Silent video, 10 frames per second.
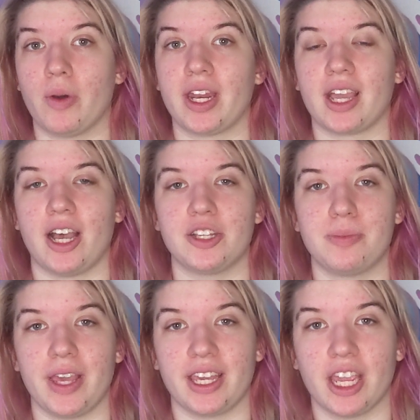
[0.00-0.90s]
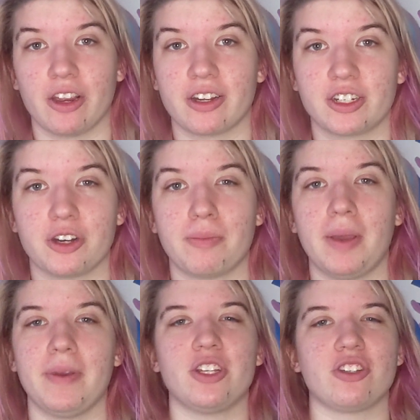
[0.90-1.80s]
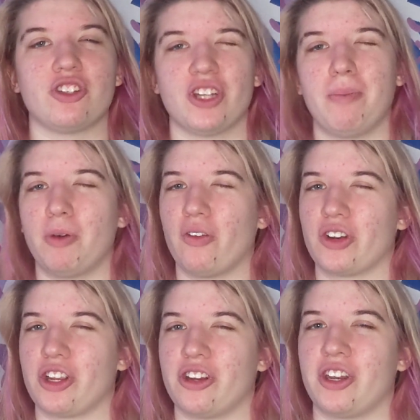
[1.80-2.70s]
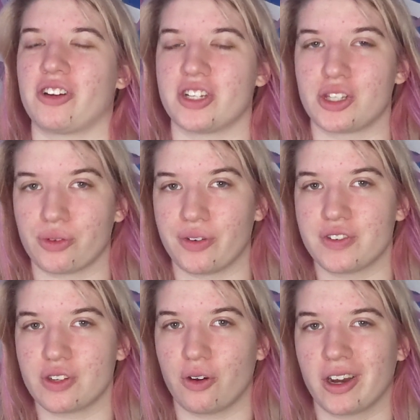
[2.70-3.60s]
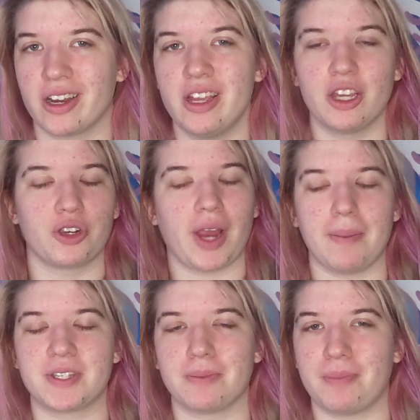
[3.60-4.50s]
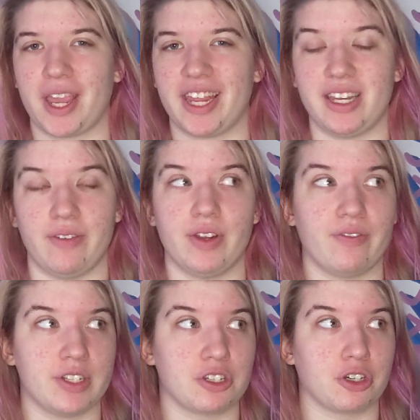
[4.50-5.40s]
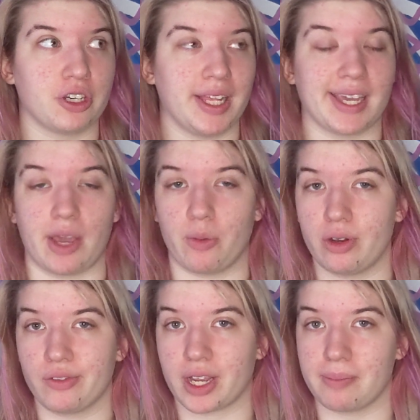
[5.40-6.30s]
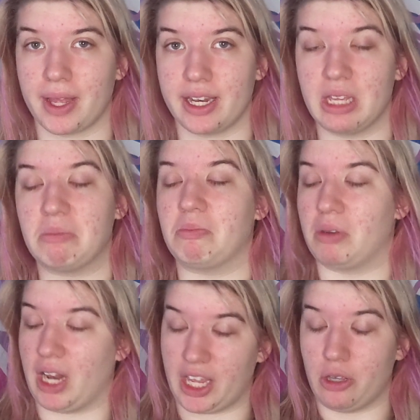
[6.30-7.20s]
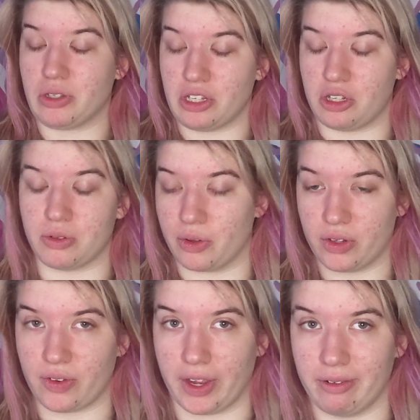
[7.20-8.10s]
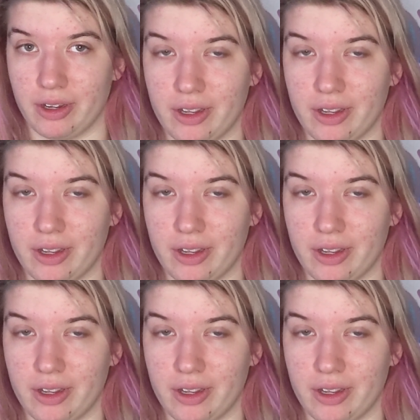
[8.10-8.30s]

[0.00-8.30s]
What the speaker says: want to cosplay a character, maybe just jump over to your nearest thrift store, grab some paint, even if it's acrylic. I wouldn't recommend it, but I use it too, so it's fine.